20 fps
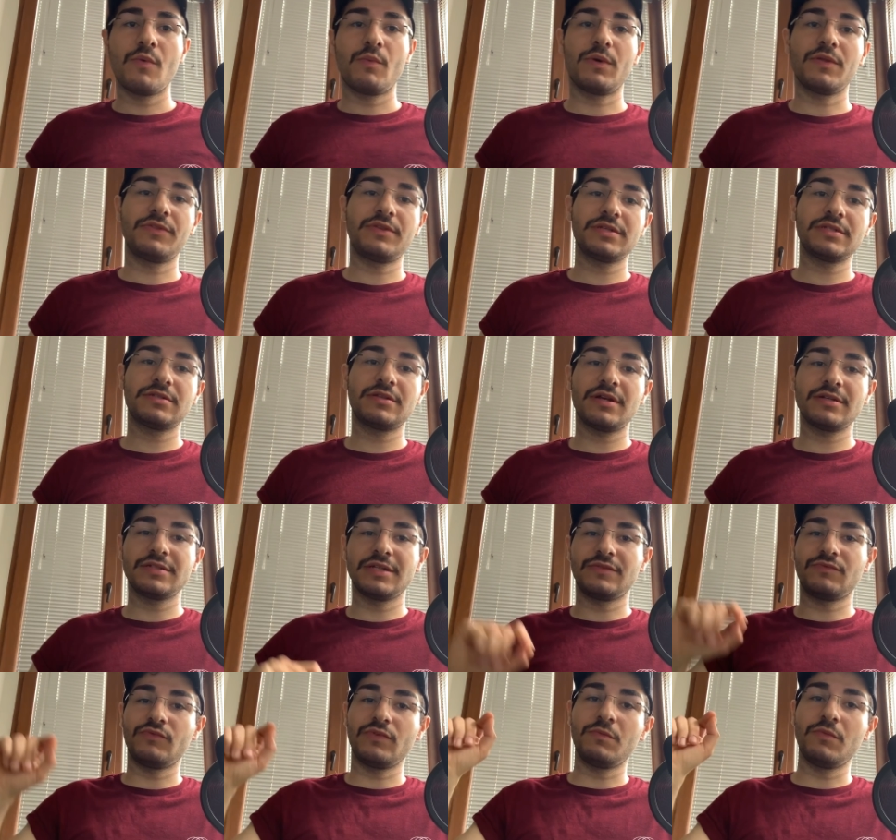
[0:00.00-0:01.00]
What this does,
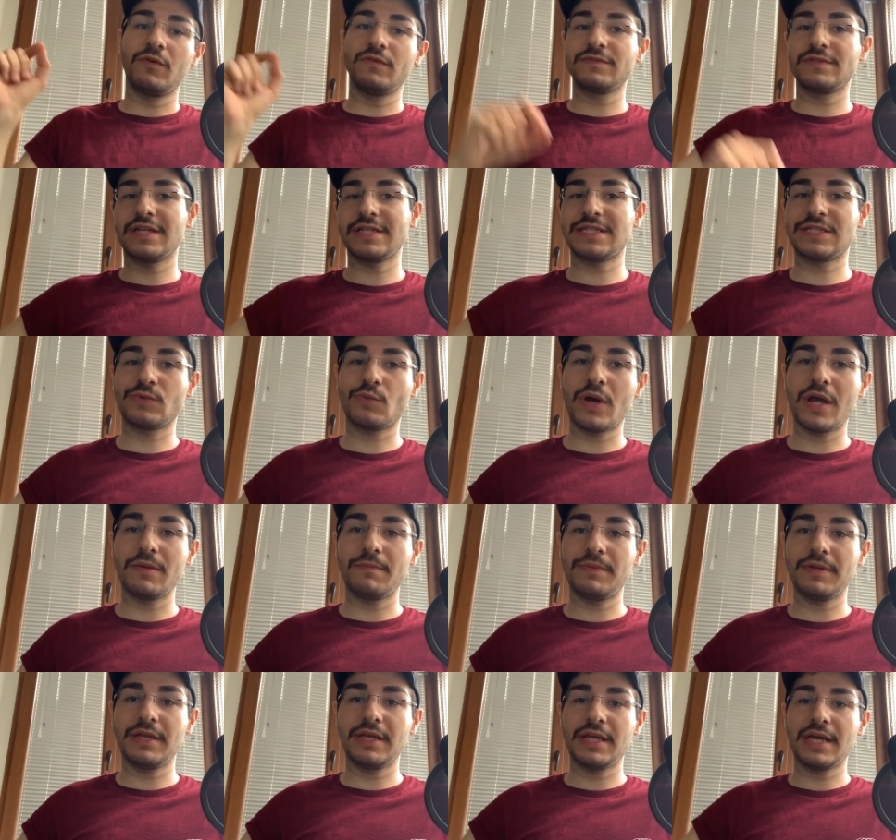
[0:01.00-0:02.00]
it removes that
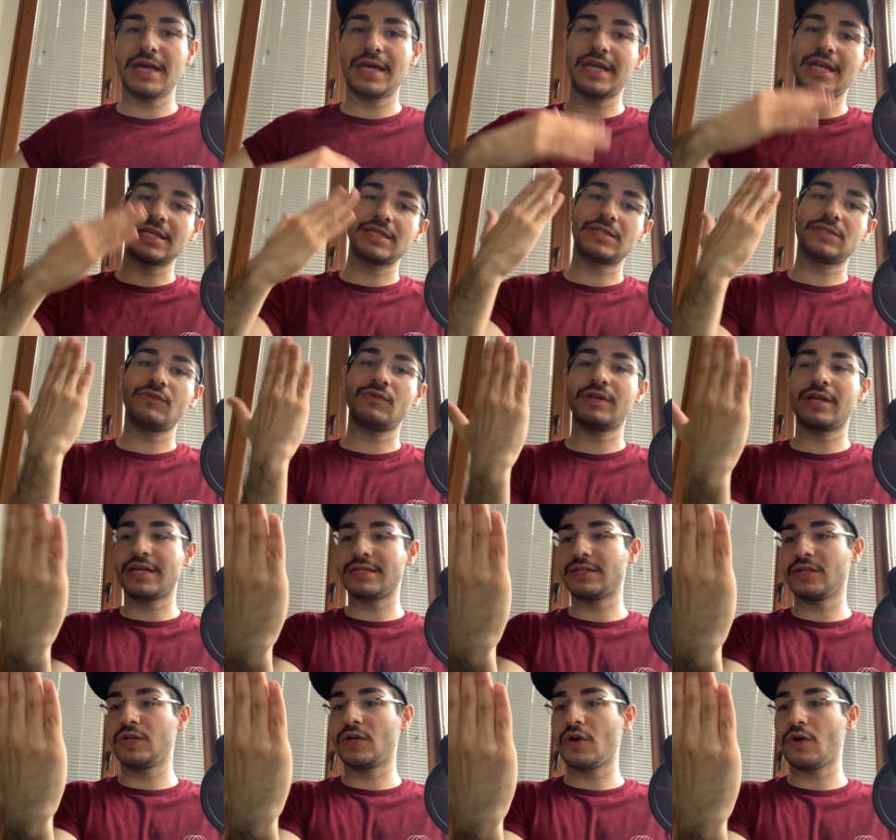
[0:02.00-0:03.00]
swiping, and as soon
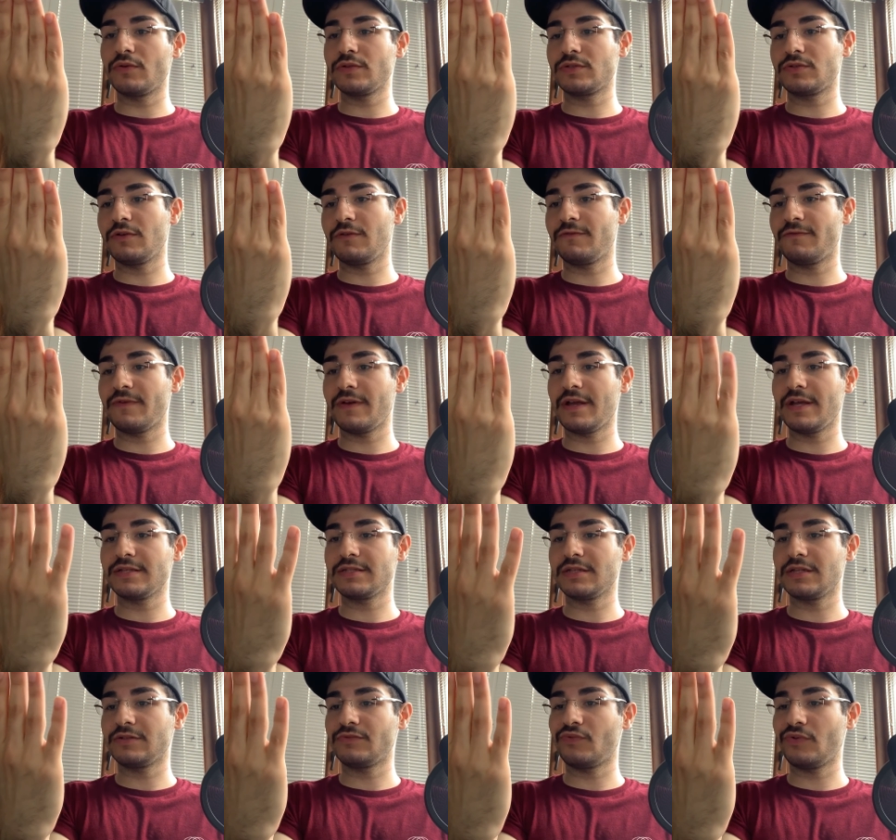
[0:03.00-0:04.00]
as it goes to your
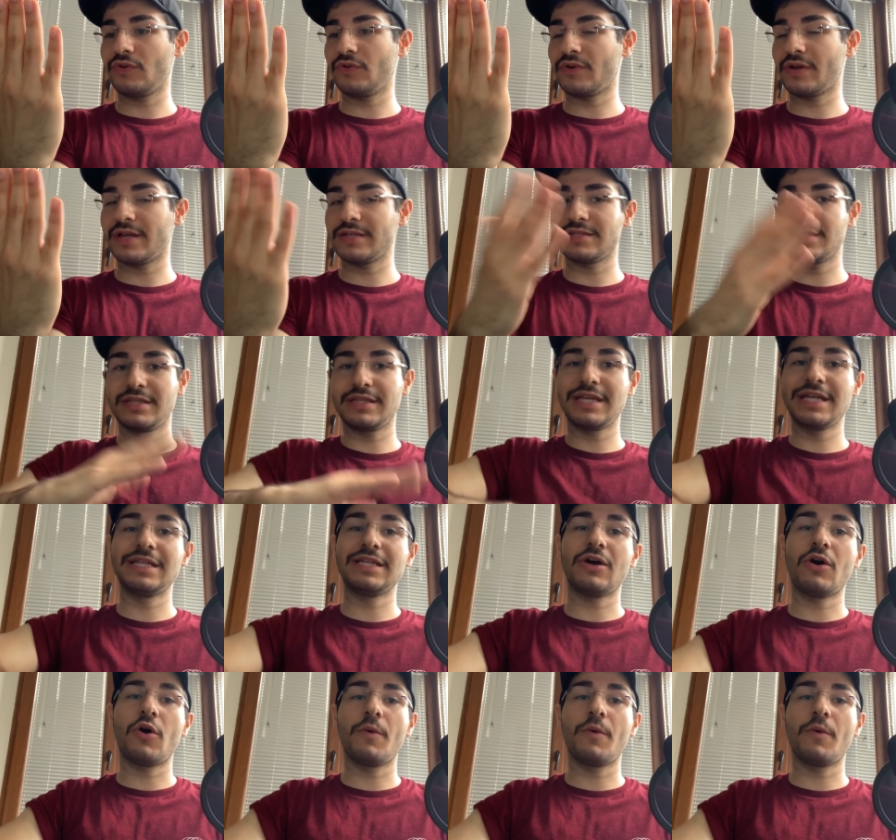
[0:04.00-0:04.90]
face, it recognizes it, it